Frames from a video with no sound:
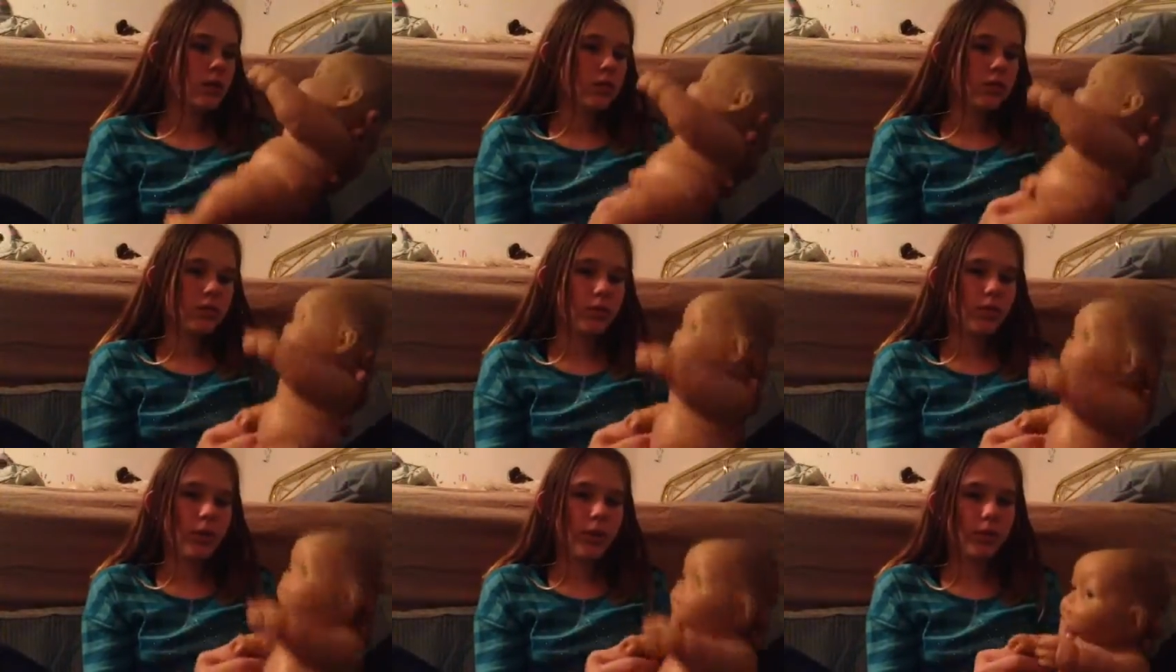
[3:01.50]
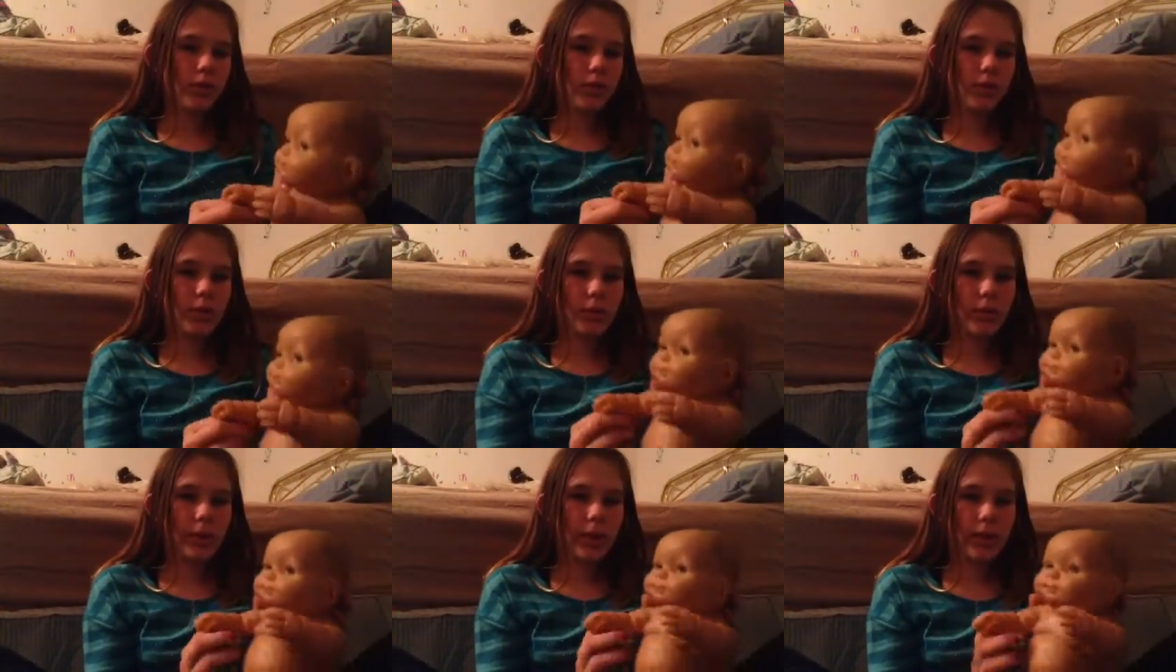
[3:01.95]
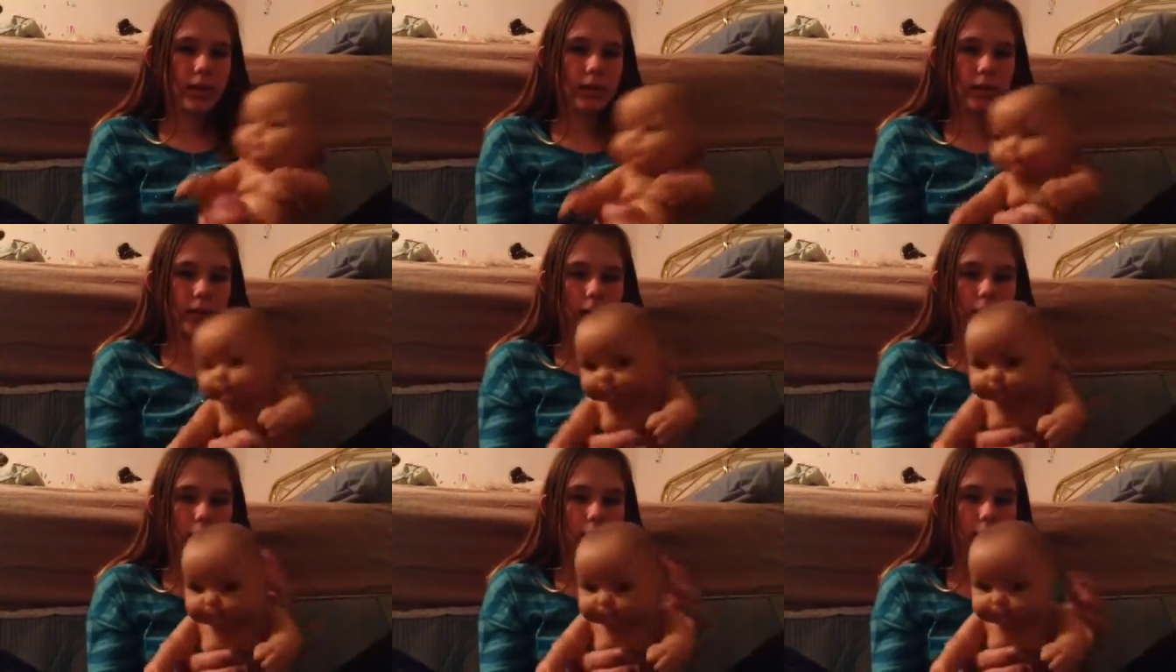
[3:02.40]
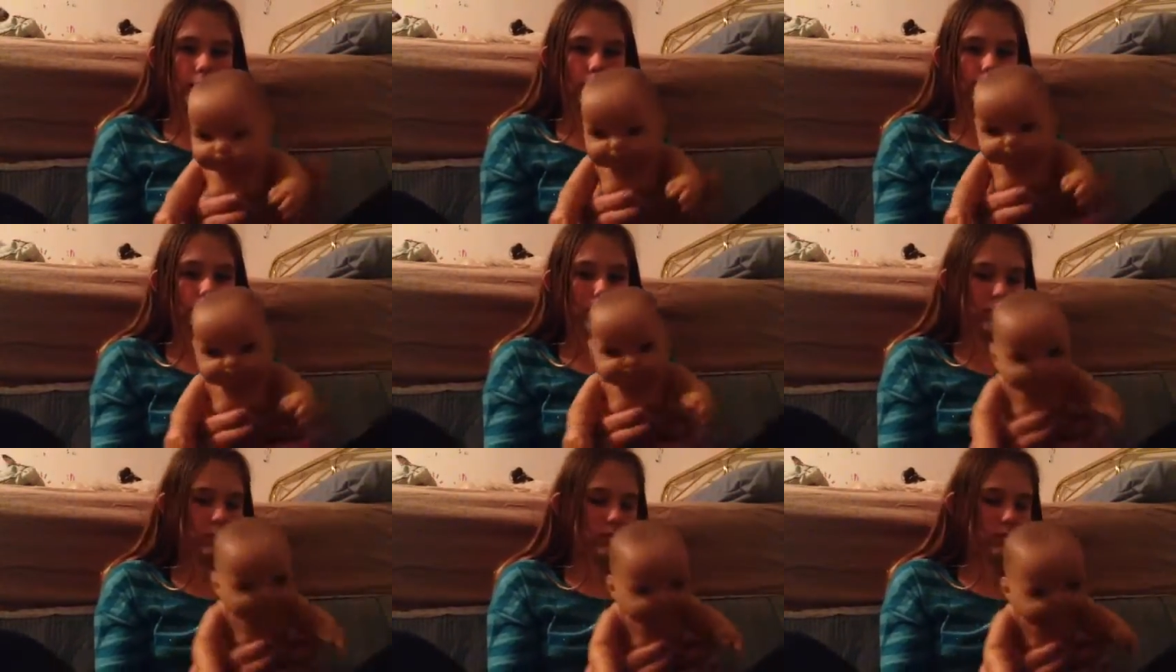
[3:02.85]
So I will be painting
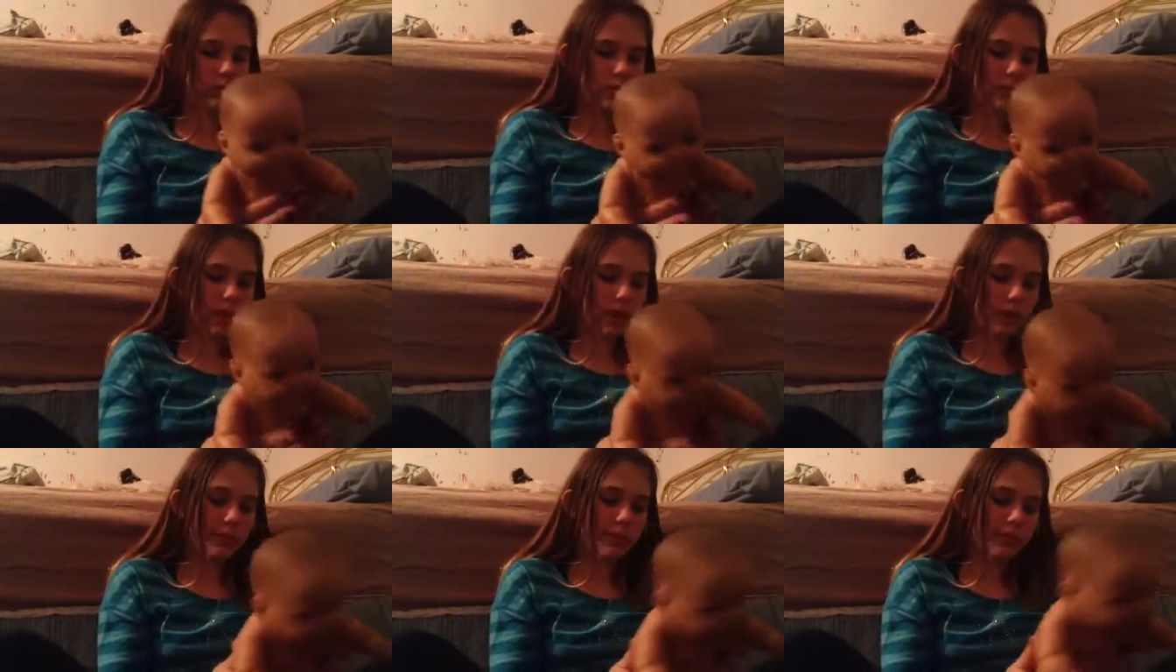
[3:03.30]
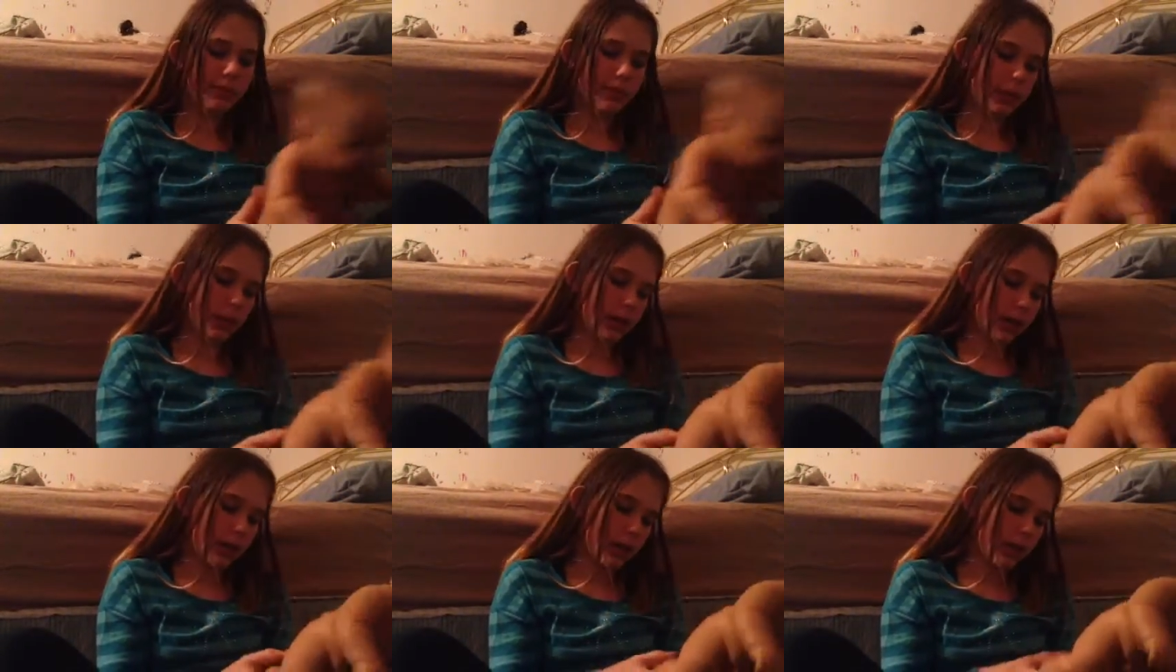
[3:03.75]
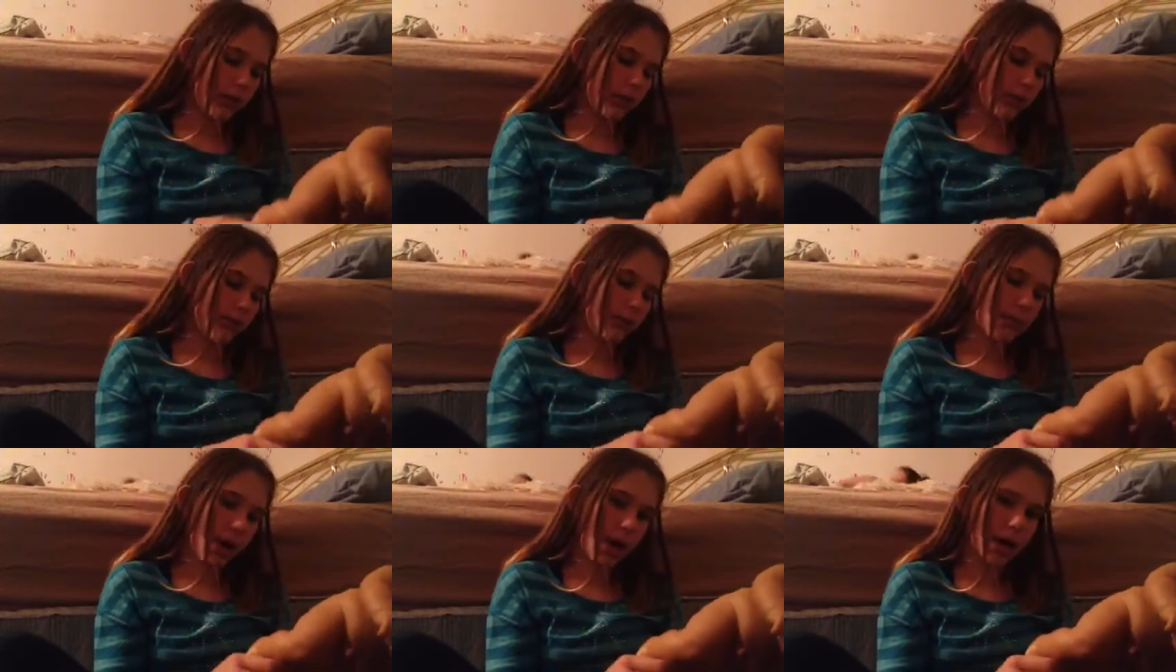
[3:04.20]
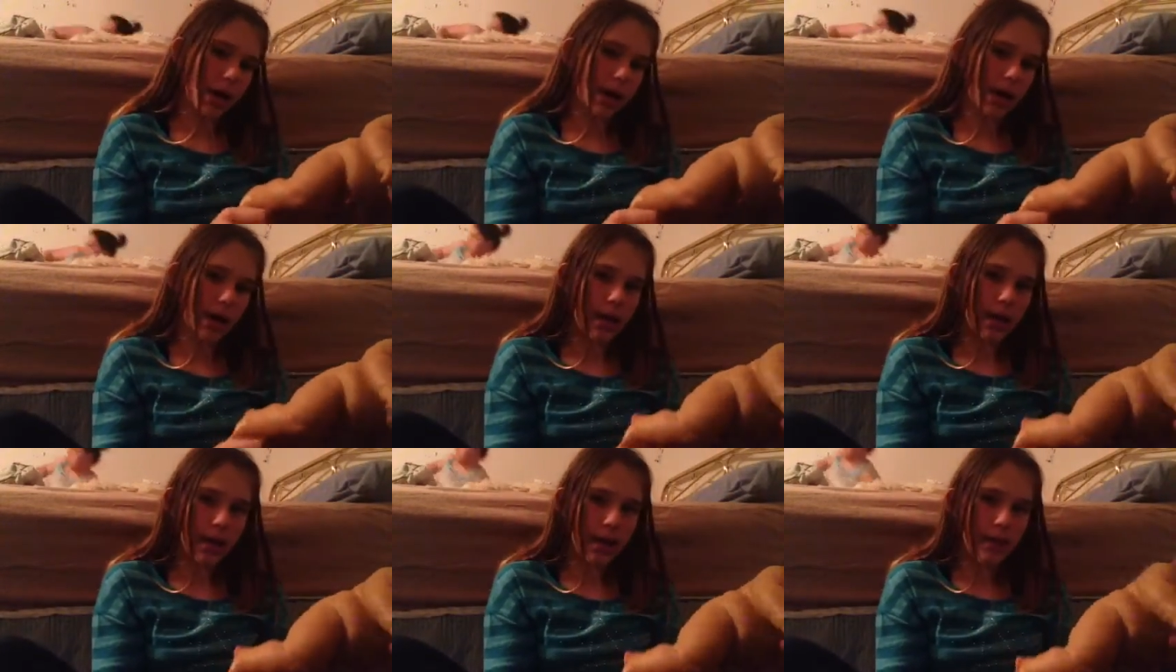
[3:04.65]
her probably
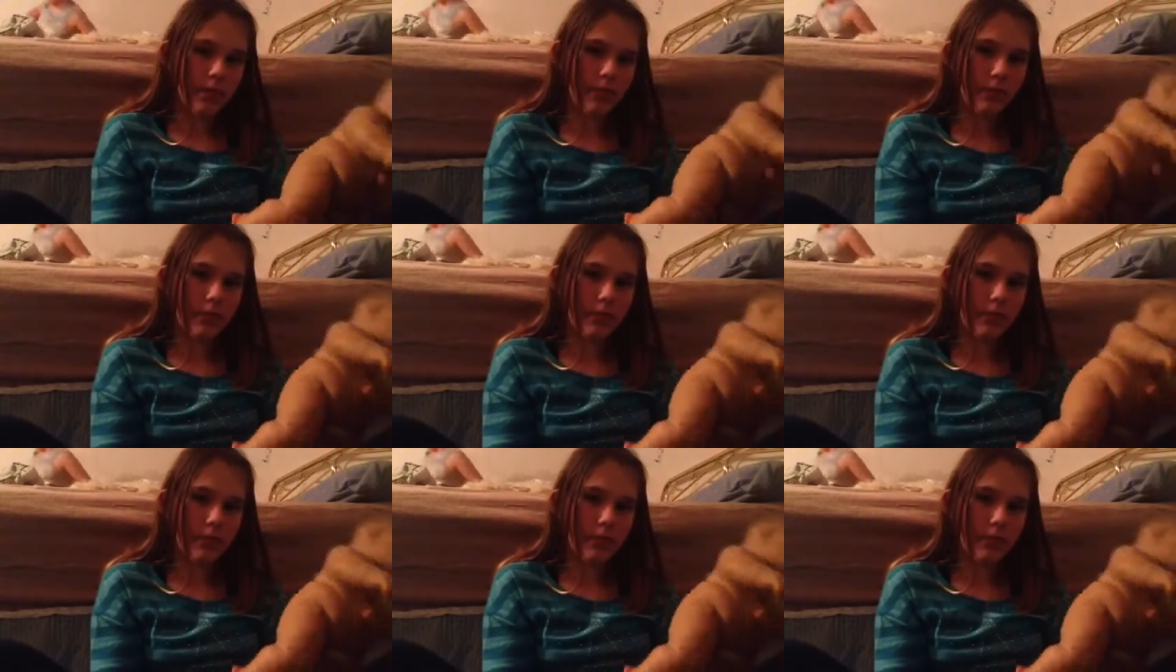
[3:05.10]
Monday.